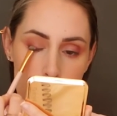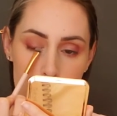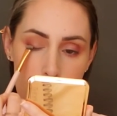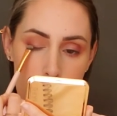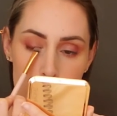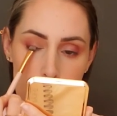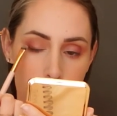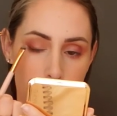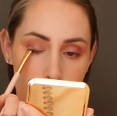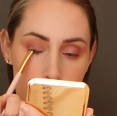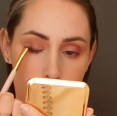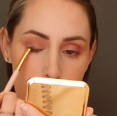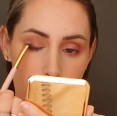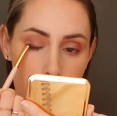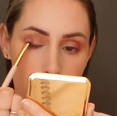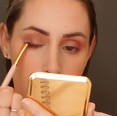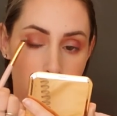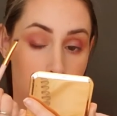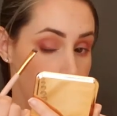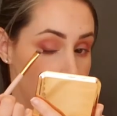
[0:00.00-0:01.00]
and do
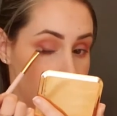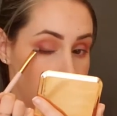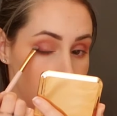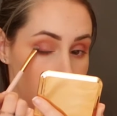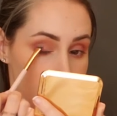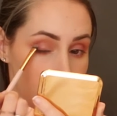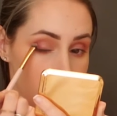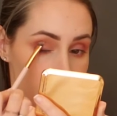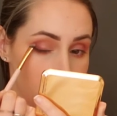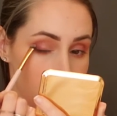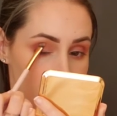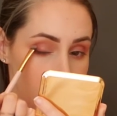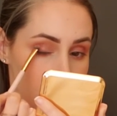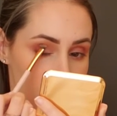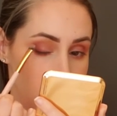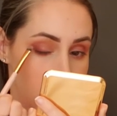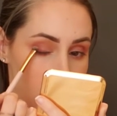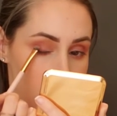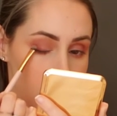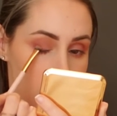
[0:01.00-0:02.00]
familiar
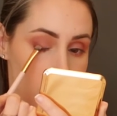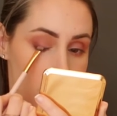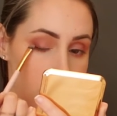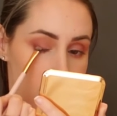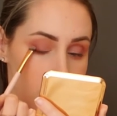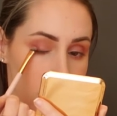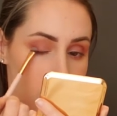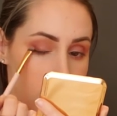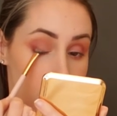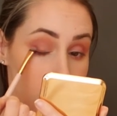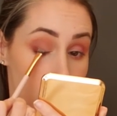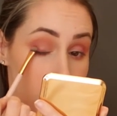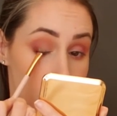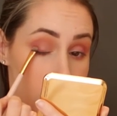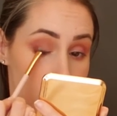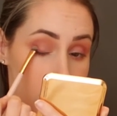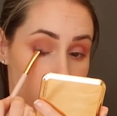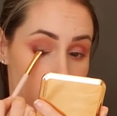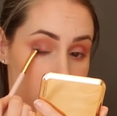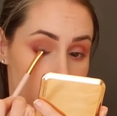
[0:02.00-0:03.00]
things with
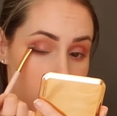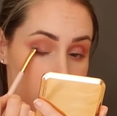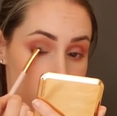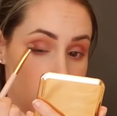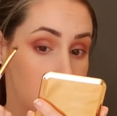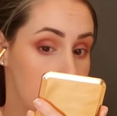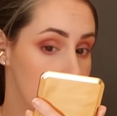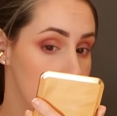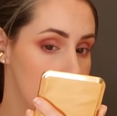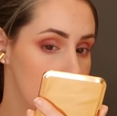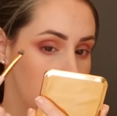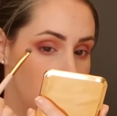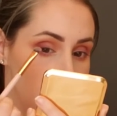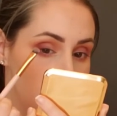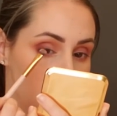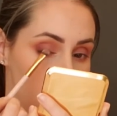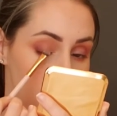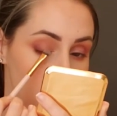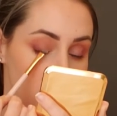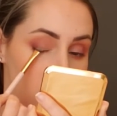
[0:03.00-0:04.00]
awareness. So,
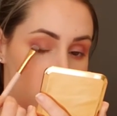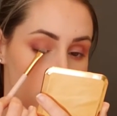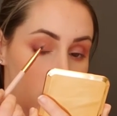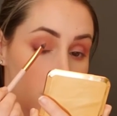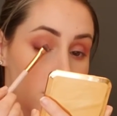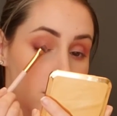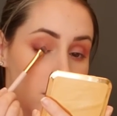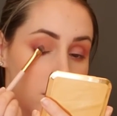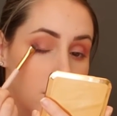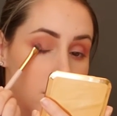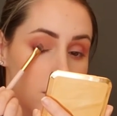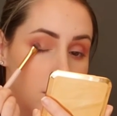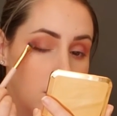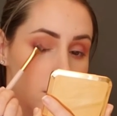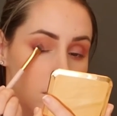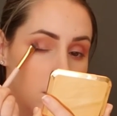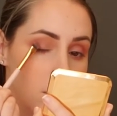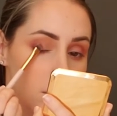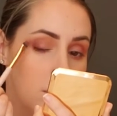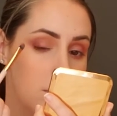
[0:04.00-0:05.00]
just like the
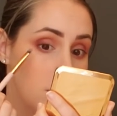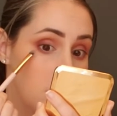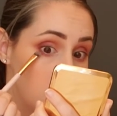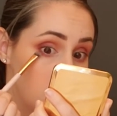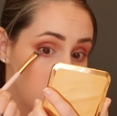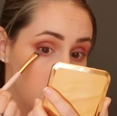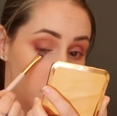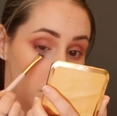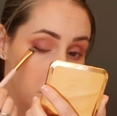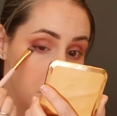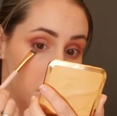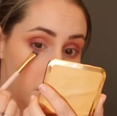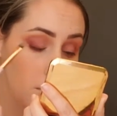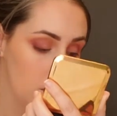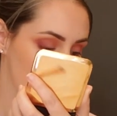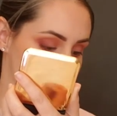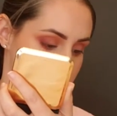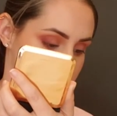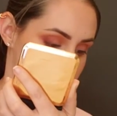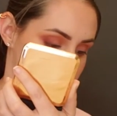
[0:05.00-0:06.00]
Dalai Lama said,
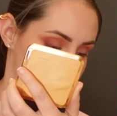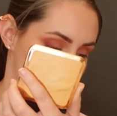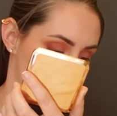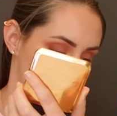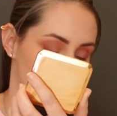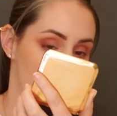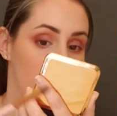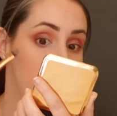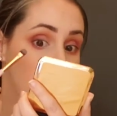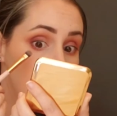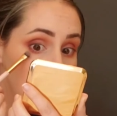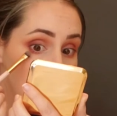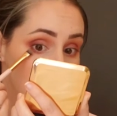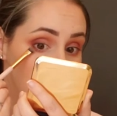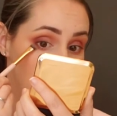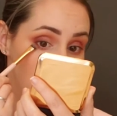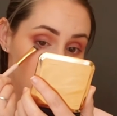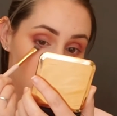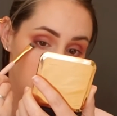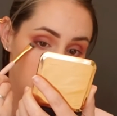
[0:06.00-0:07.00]
and what I
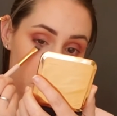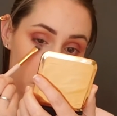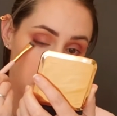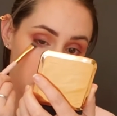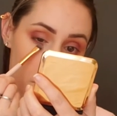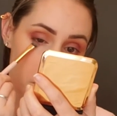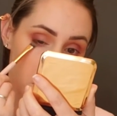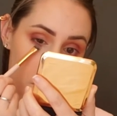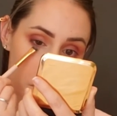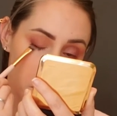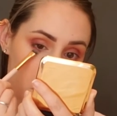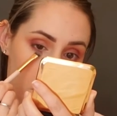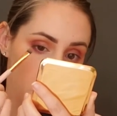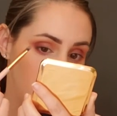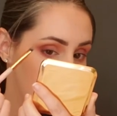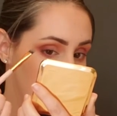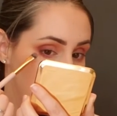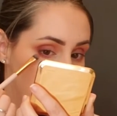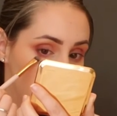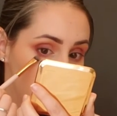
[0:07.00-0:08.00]
quoted in the beginning of
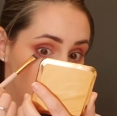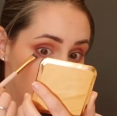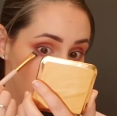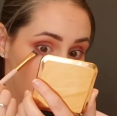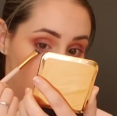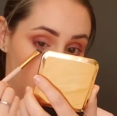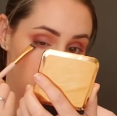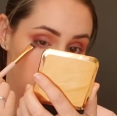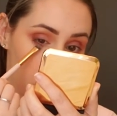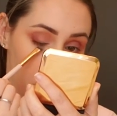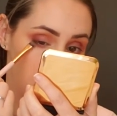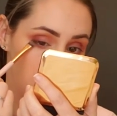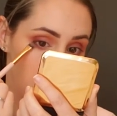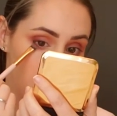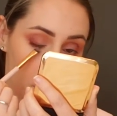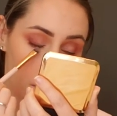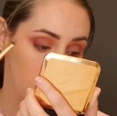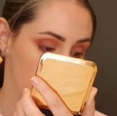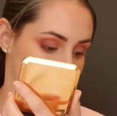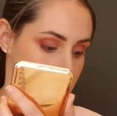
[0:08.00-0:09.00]
this chapter,
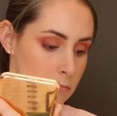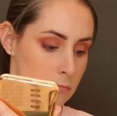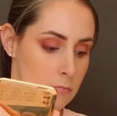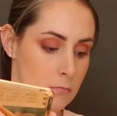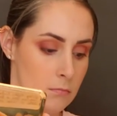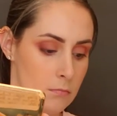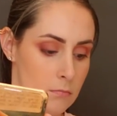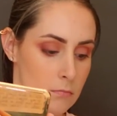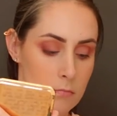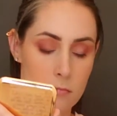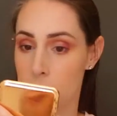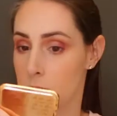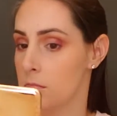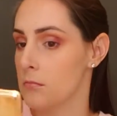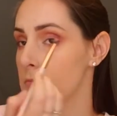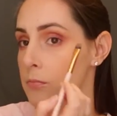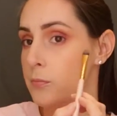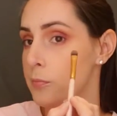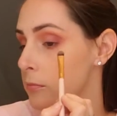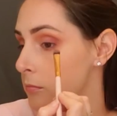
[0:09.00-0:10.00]
locations
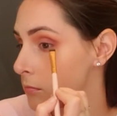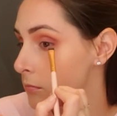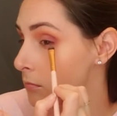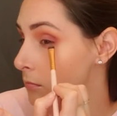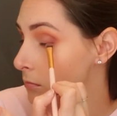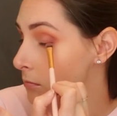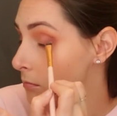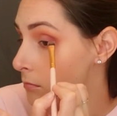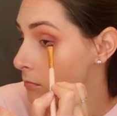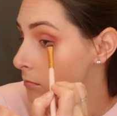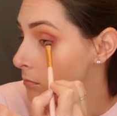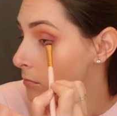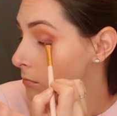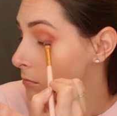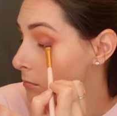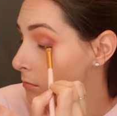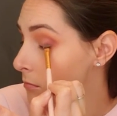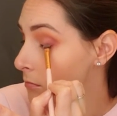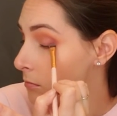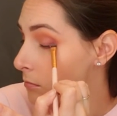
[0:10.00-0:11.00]
have
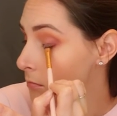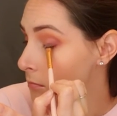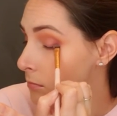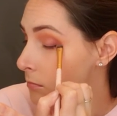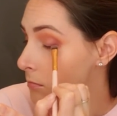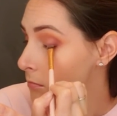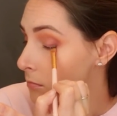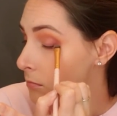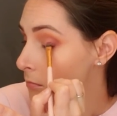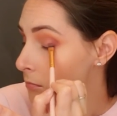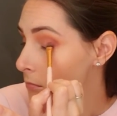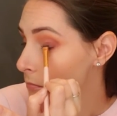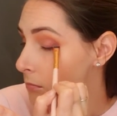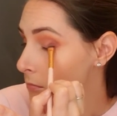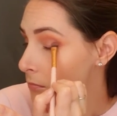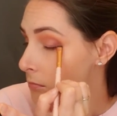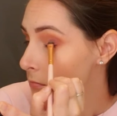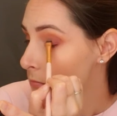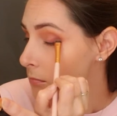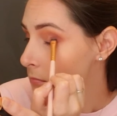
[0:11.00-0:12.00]
energies
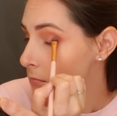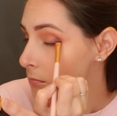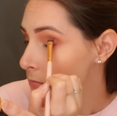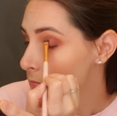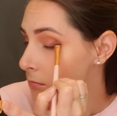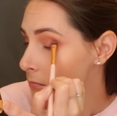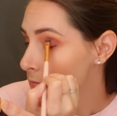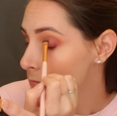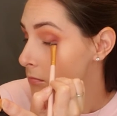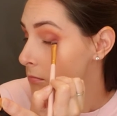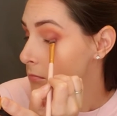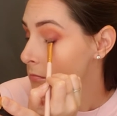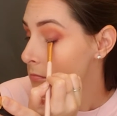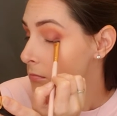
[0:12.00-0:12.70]
and time has